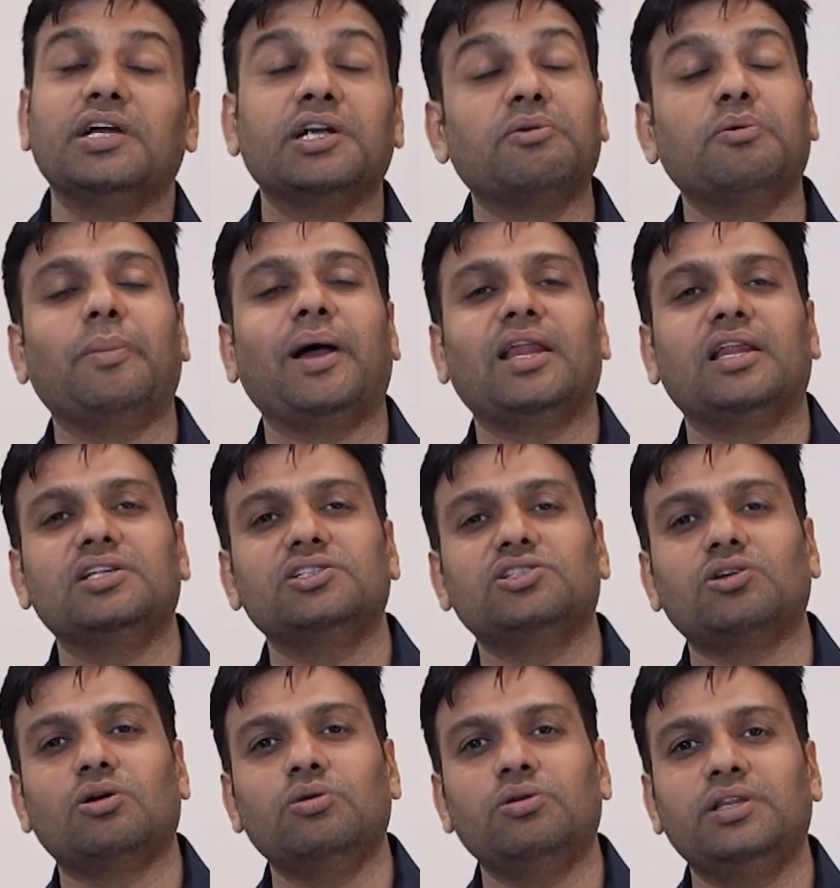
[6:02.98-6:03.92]
it will balance
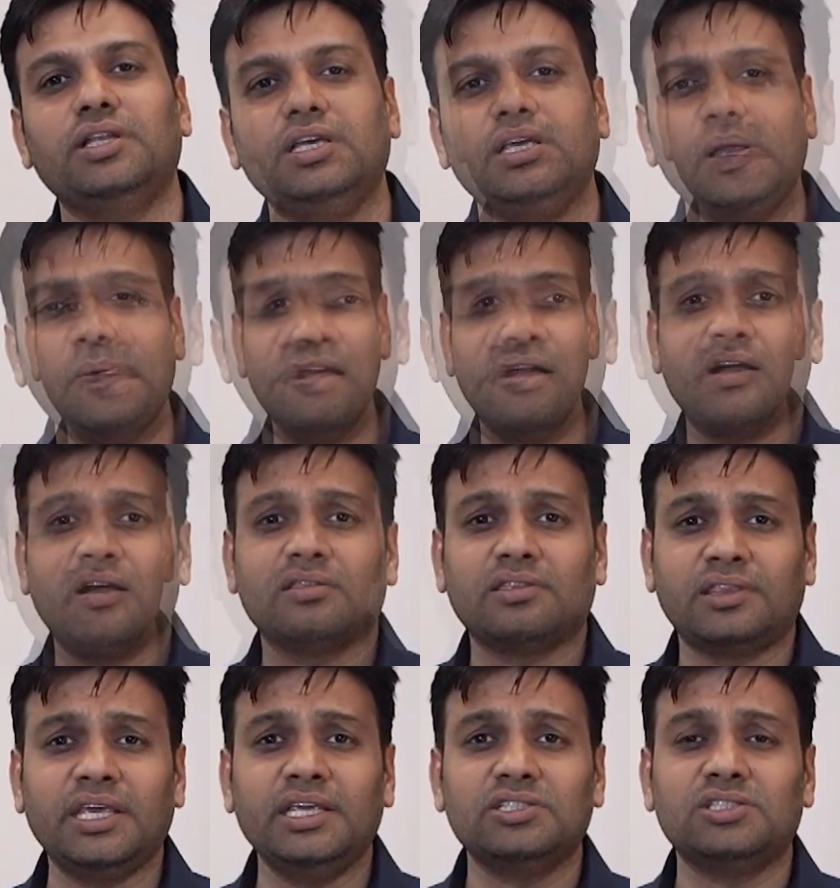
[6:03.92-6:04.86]
out the
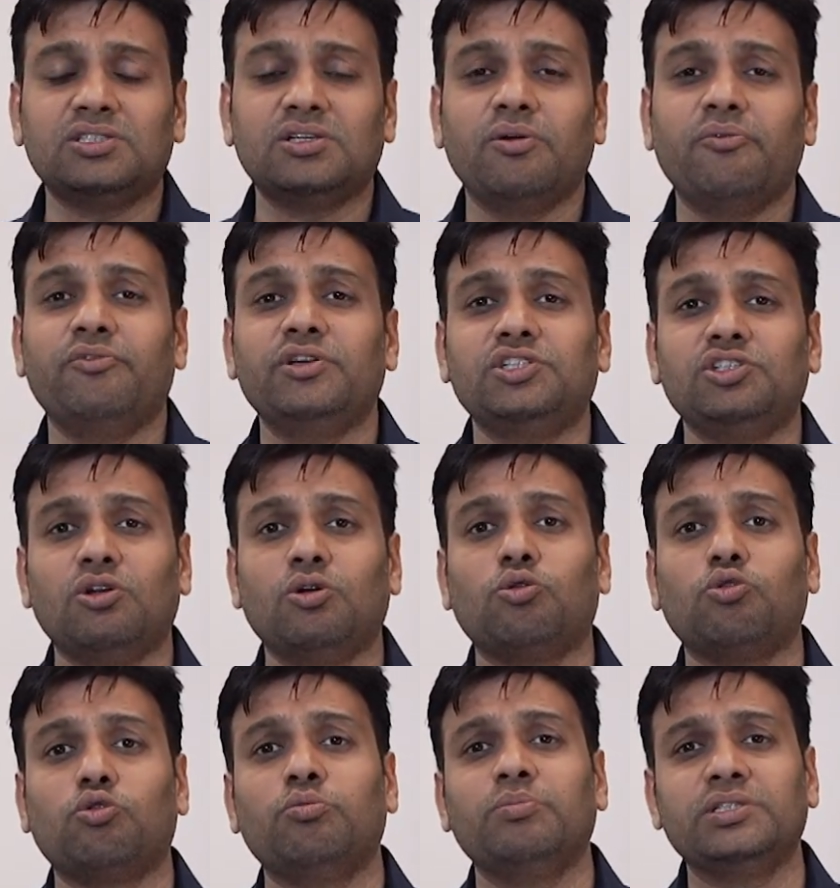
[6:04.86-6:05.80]
things which your
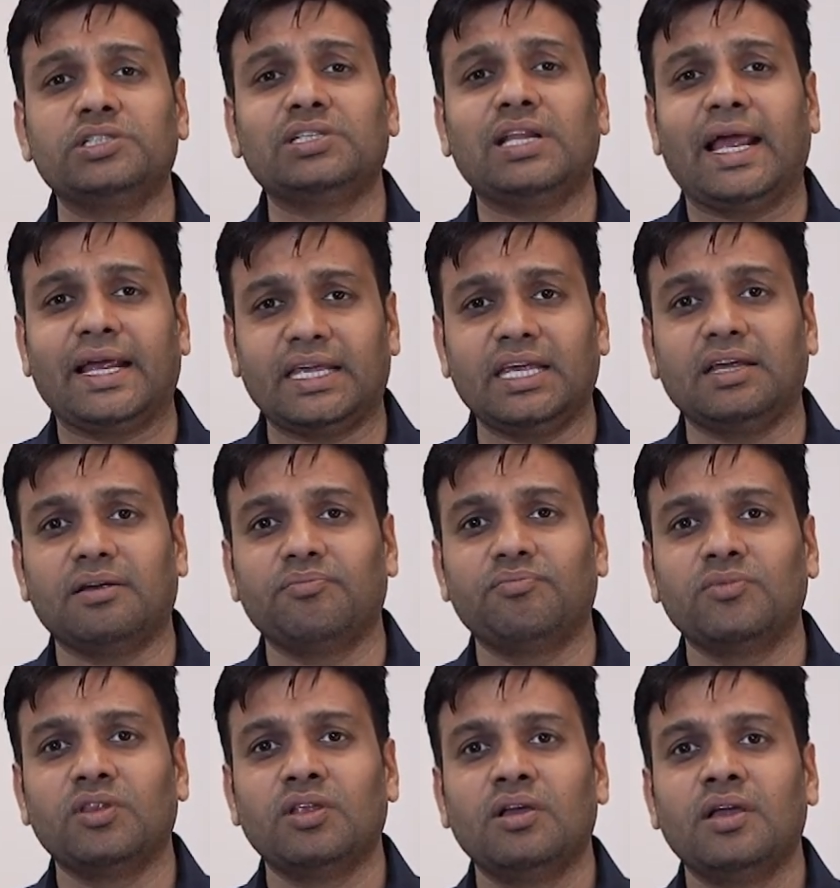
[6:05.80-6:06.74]
room is lacking
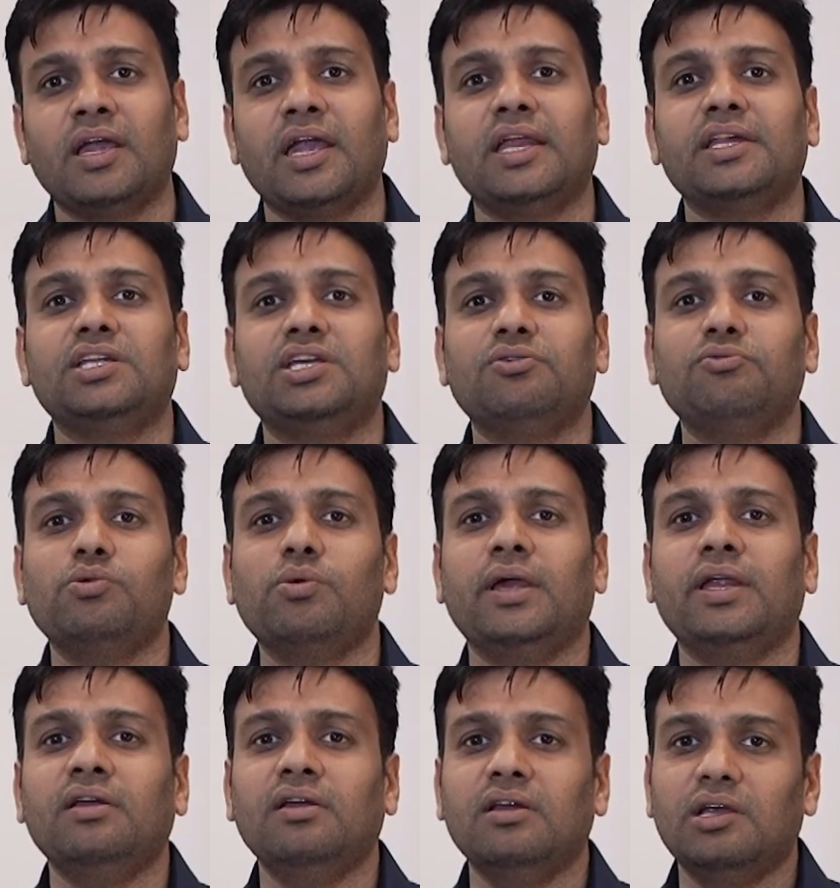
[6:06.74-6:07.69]
and give you
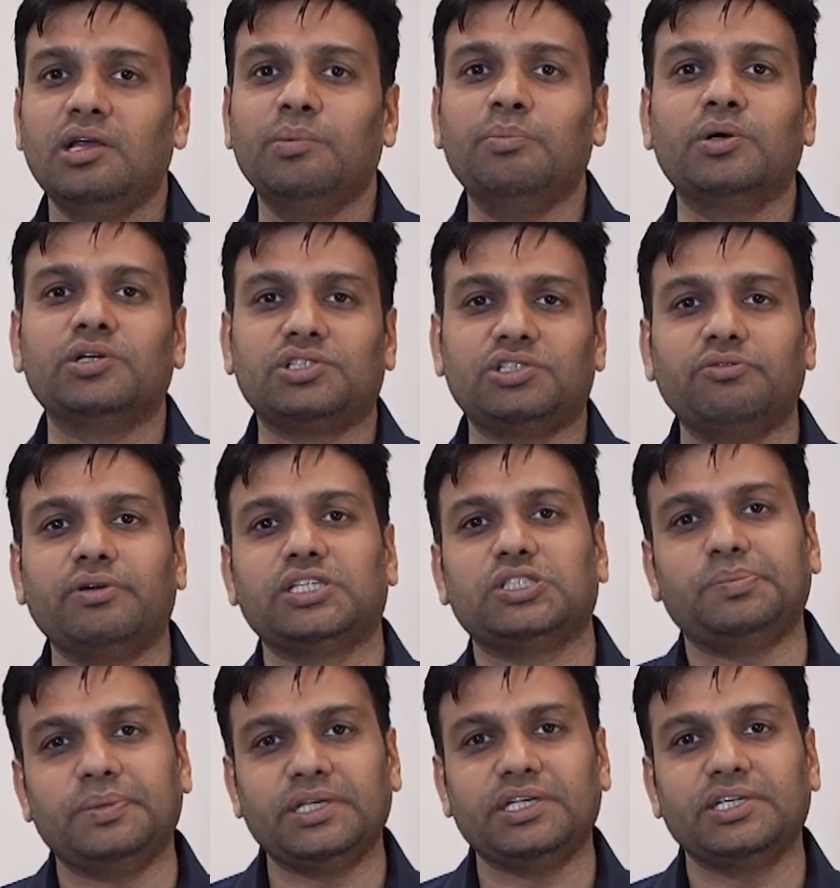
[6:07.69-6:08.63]
an immersive
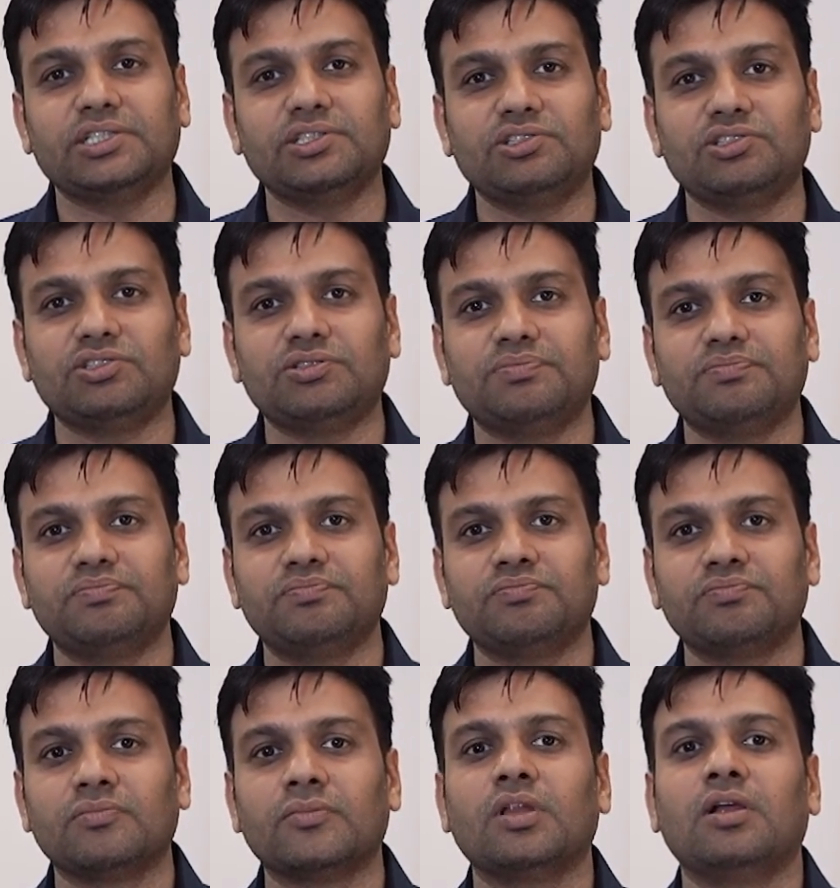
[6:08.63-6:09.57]
experience.
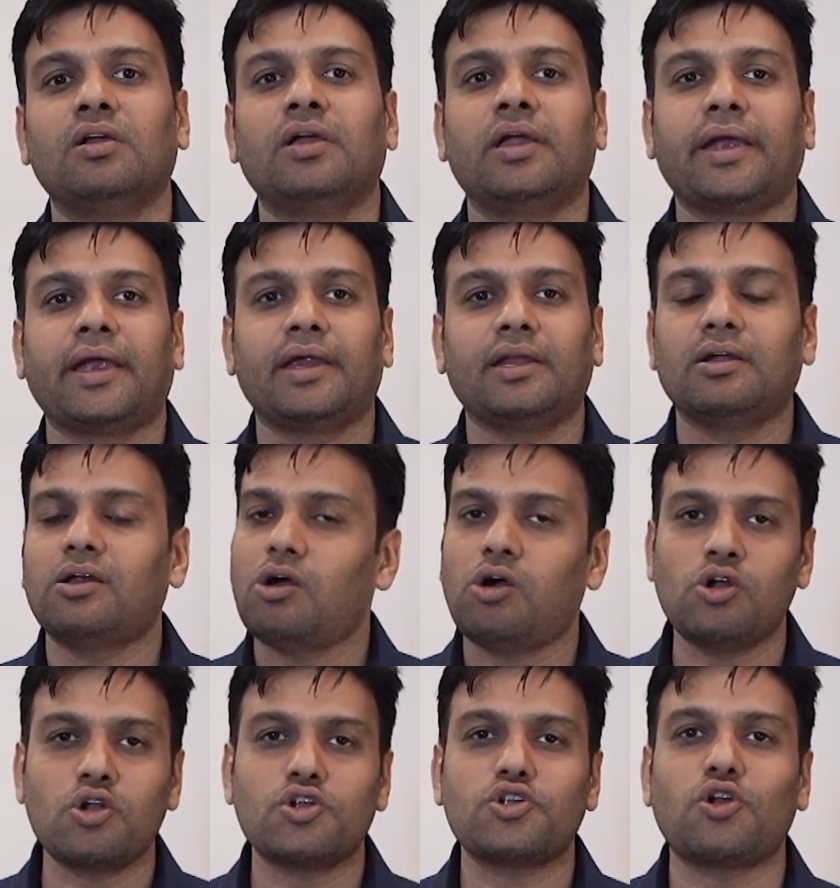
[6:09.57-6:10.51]
And
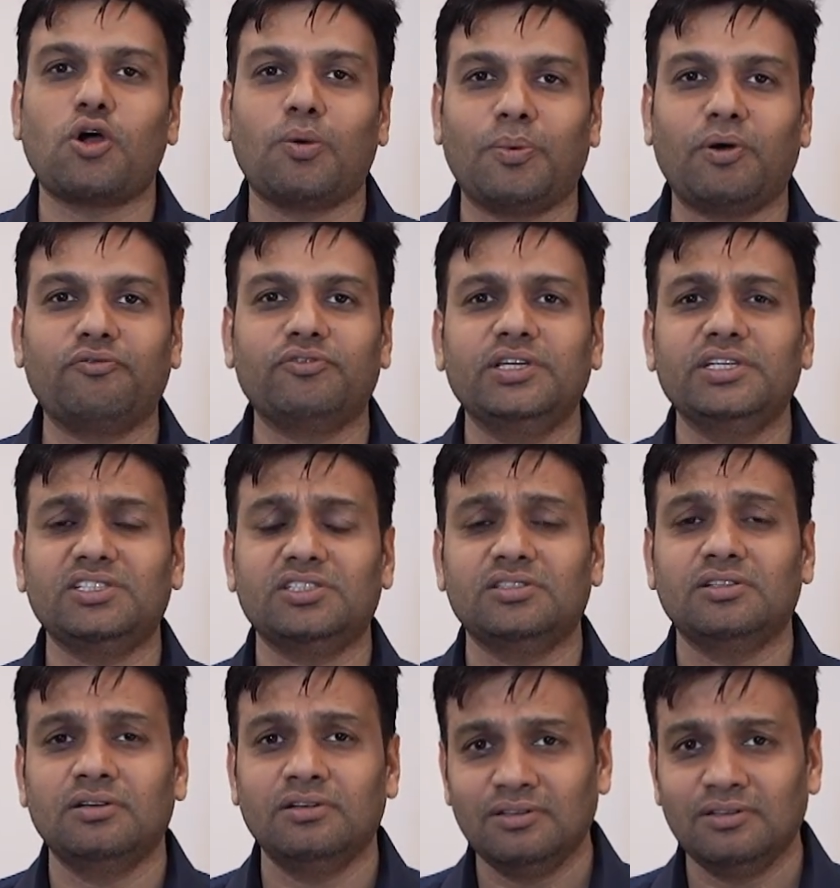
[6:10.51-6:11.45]
on top of this,